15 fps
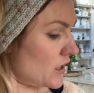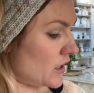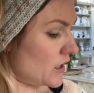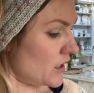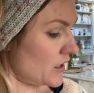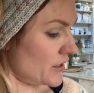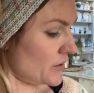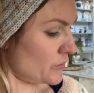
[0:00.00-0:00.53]

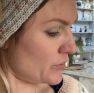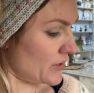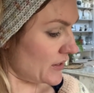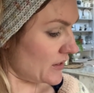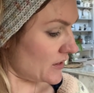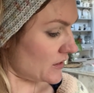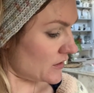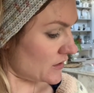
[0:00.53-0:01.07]
I
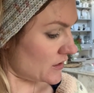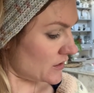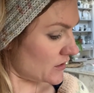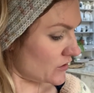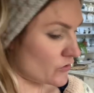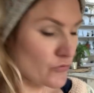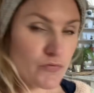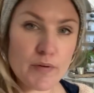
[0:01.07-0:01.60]
will
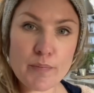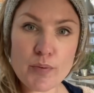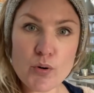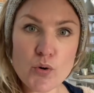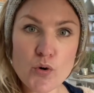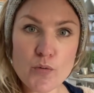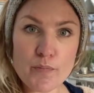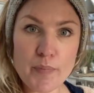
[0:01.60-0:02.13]

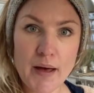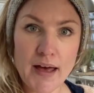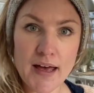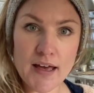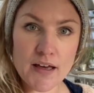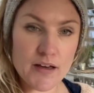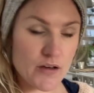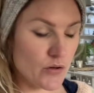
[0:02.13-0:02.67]
report
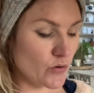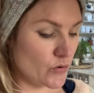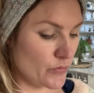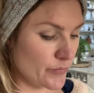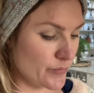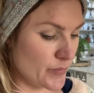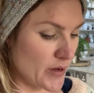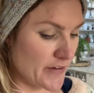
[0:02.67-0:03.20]
back
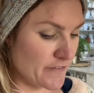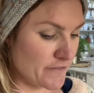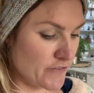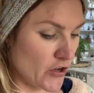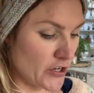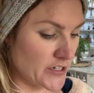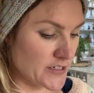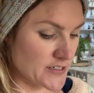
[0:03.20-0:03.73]
on my
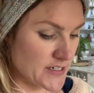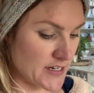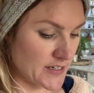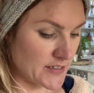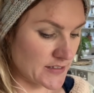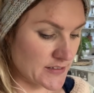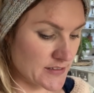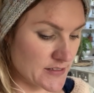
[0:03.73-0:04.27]

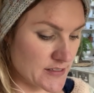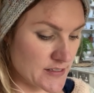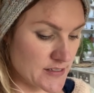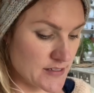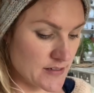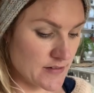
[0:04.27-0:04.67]
findings.